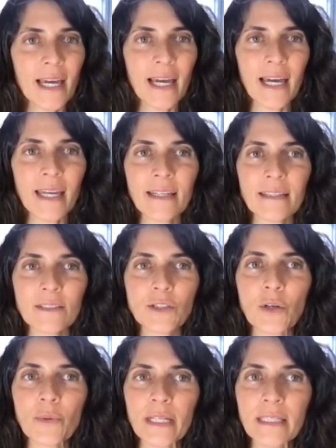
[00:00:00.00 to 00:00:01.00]
and
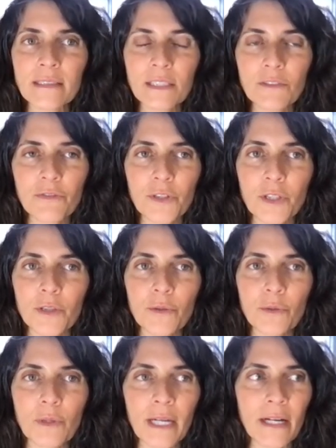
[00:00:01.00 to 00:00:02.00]
so easy for
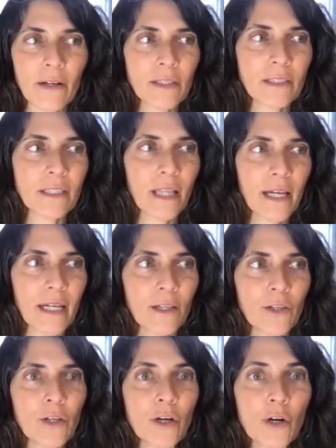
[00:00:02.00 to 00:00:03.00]
you, Karen, to
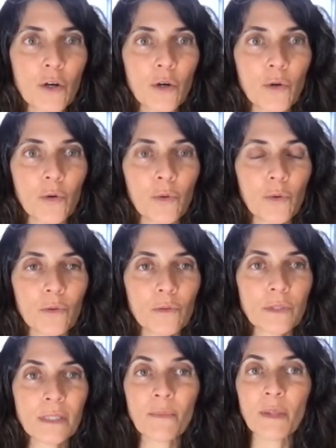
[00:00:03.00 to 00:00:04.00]
like know
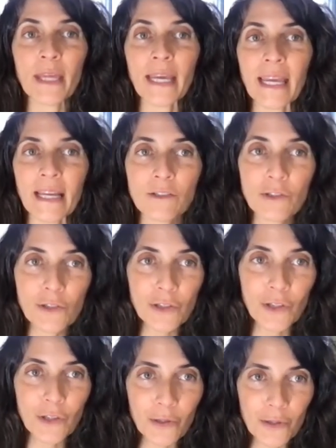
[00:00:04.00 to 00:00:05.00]
some of the answers
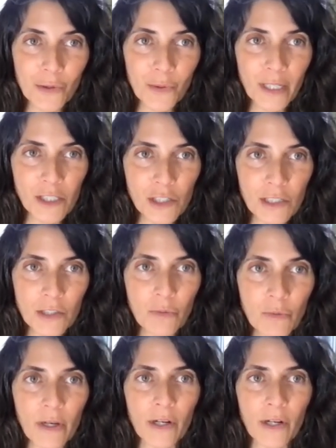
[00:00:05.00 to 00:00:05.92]
to those questions yeah.